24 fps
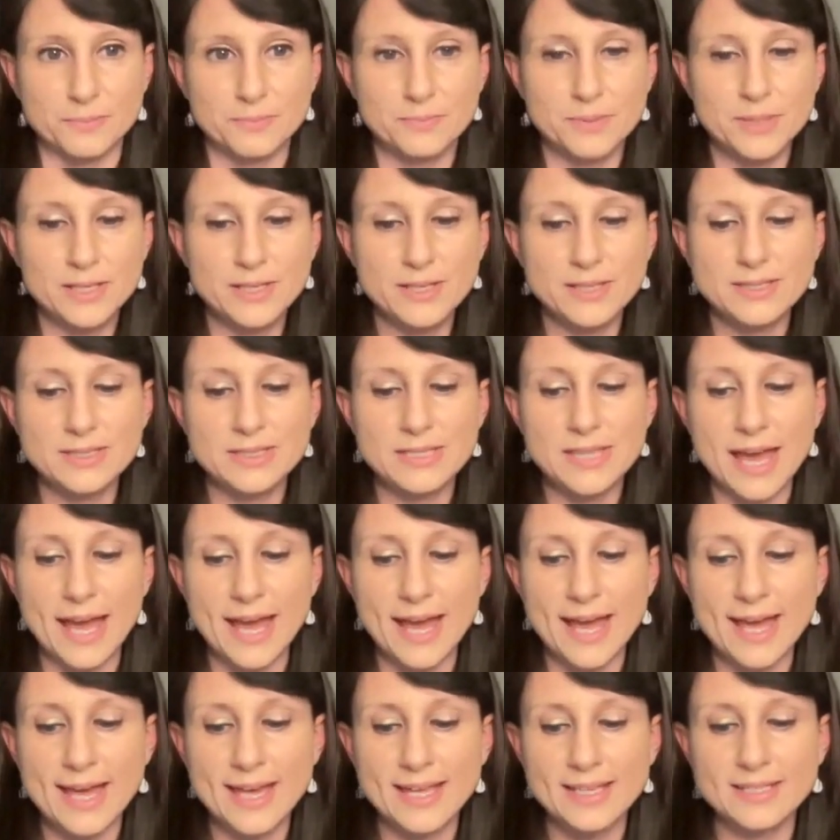Because
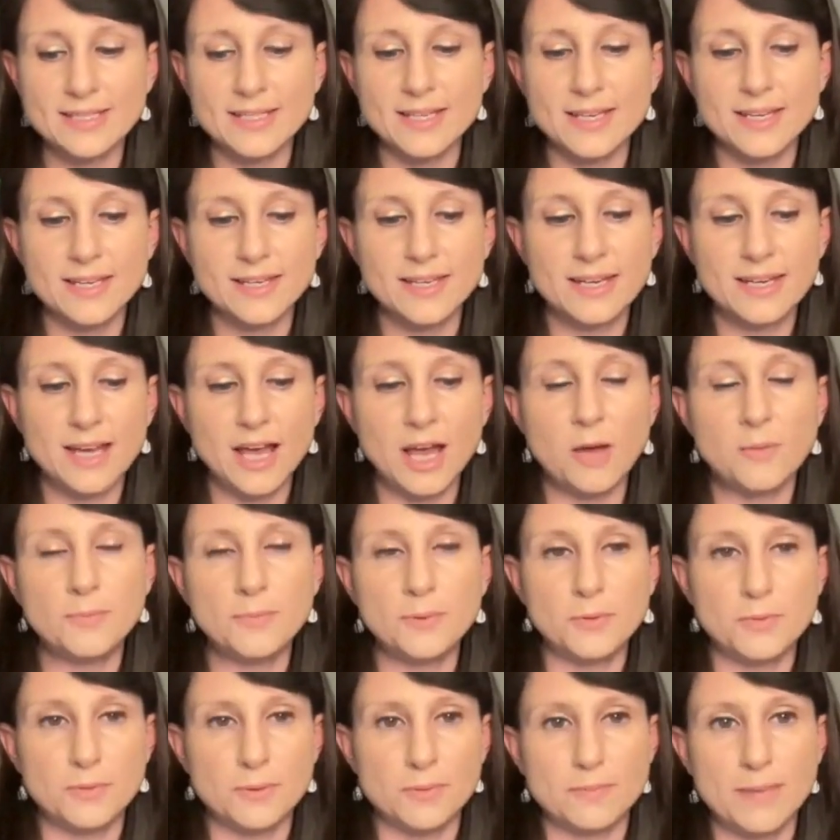that can help
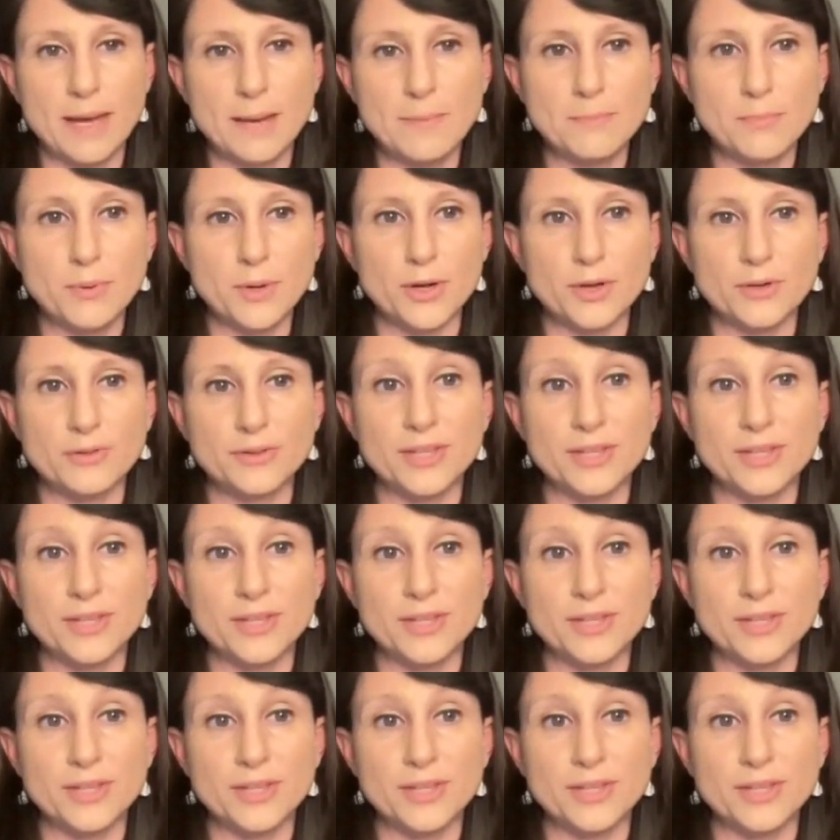you remember